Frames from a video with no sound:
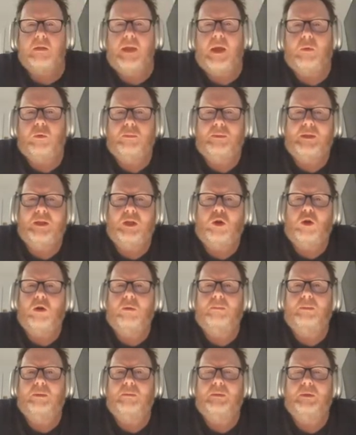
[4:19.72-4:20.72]
that would be the
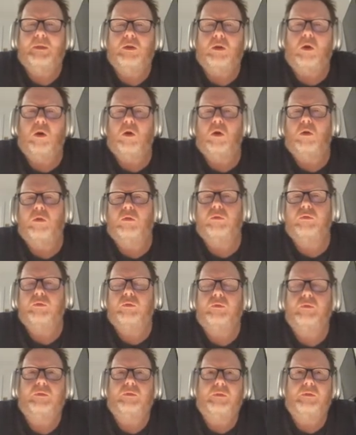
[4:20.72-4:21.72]
complement
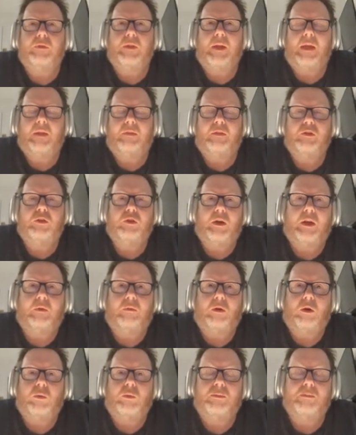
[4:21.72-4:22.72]
of that the die
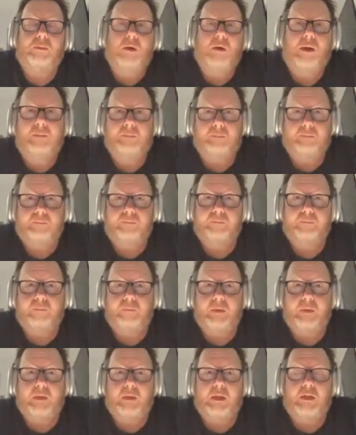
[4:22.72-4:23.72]
roll was prime.
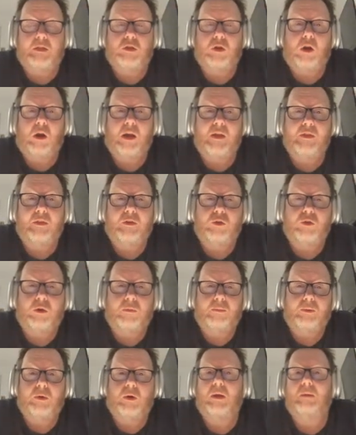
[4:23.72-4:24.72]
It's either
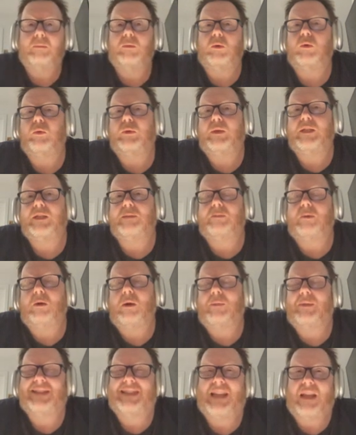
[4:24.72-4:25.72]
not prime or it is
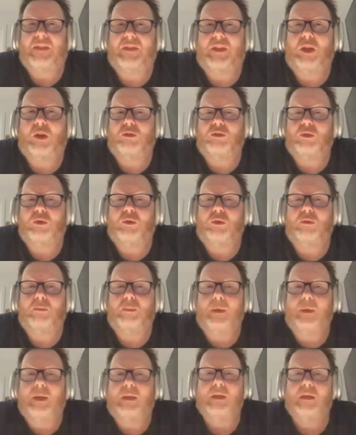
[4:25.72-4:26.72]
prime. There's nothing else it could
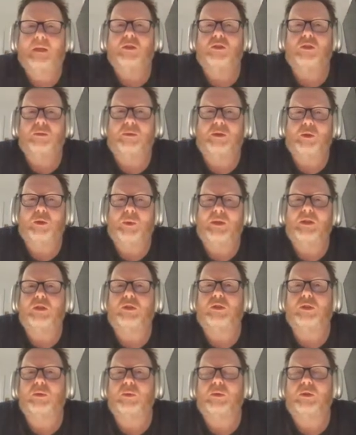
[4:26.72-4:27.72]
be. So between
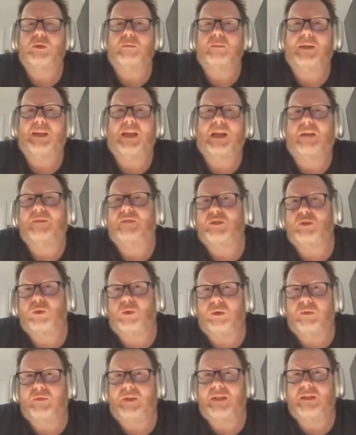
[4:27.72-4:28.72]
the two of them, it covers
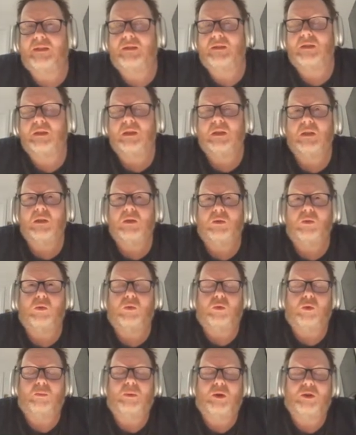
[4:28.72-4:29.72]
all events
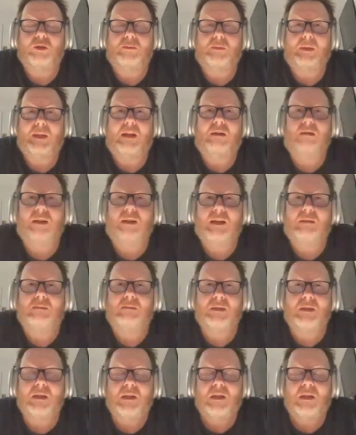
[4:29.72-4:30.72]
or all possible
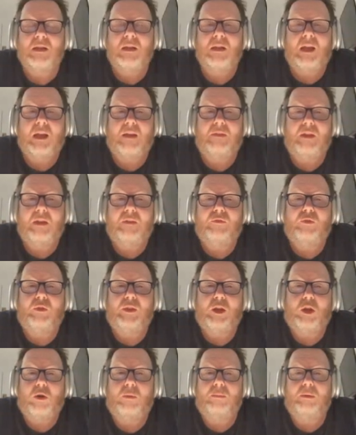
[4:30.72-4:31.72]
outcomes, and therefore
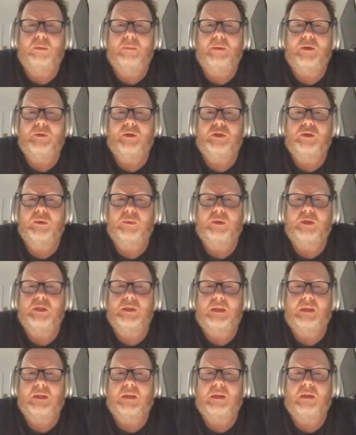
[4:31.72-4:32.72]
they're complementary to
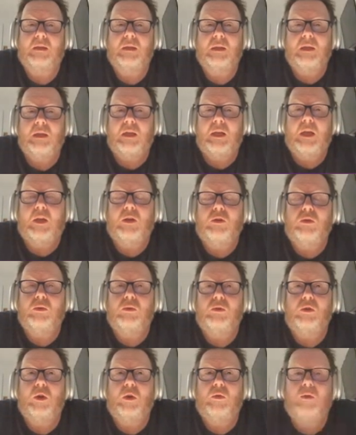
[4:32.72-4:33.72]
each other. And
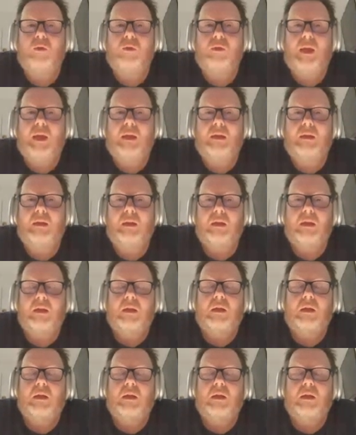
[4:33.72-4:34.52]
do note that